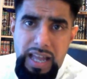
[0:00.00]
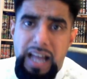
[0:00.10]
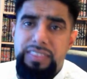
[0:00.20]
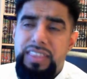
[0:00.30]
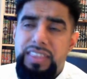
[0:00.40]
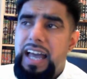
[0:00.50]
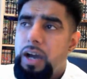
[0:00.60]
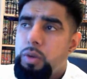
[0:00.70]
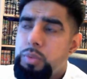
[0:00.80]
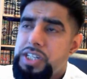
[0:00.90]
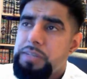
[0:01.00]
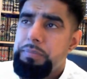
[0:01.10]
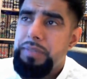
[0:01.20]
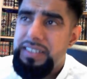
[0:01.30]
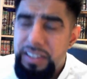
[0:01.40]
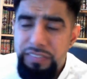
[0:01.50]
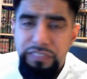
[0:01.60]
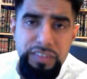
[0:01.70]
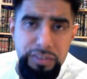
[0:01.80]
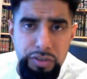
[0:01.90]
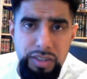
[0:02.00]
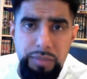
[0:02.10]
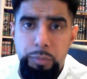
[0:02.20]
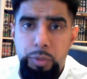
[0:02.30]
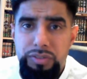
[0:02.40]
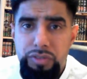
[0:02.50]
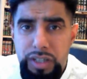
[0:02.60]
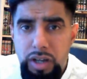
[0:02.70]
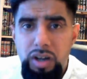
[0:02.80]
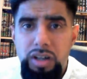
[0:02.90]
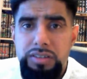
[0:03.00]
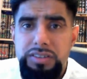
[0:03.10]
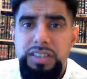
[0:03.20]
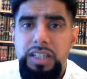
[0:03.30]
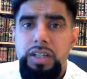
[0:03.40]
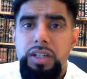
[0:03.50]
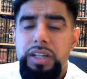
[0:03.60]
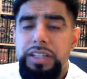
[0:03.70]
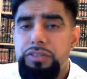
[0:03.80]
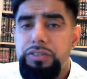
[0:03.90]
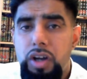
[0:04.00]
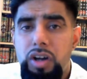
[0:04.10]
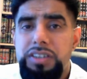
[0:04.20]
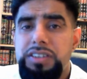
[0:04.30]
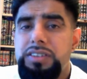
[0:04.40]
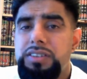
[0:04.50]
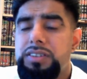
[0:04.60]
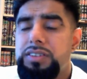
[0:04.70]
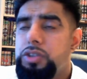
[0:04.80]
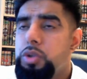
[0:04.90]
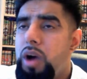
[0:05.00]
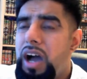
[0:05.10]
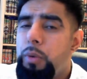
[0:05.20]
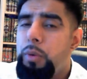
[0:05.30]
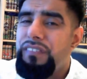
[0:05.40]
and that how we should be different to them in regard to our